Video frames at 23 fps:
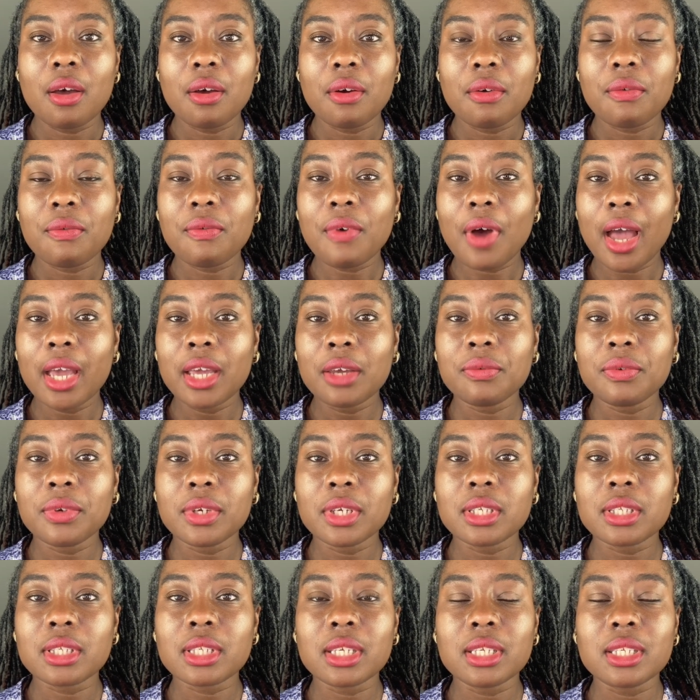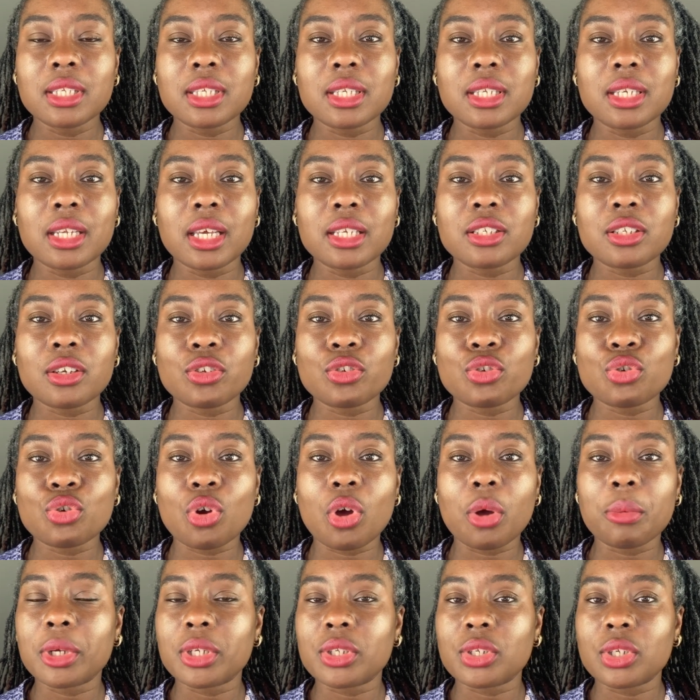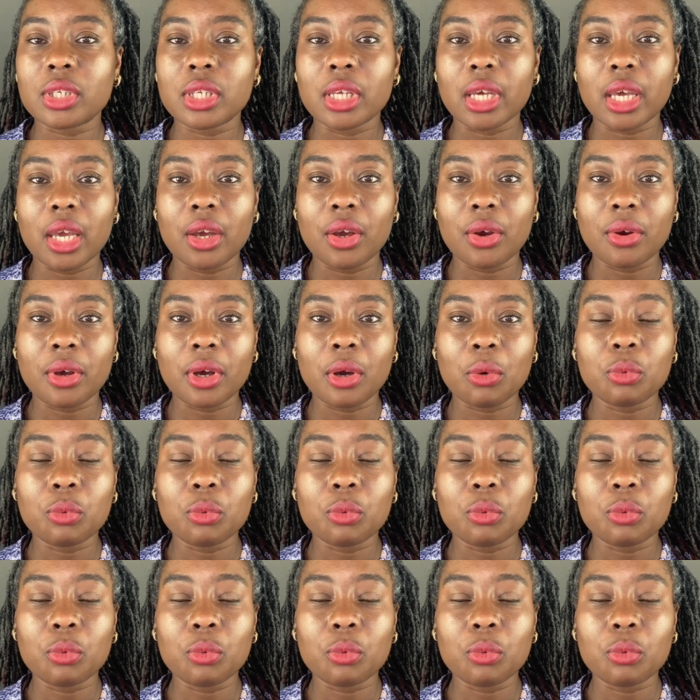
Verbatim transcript: Five is incidental trauma to the area,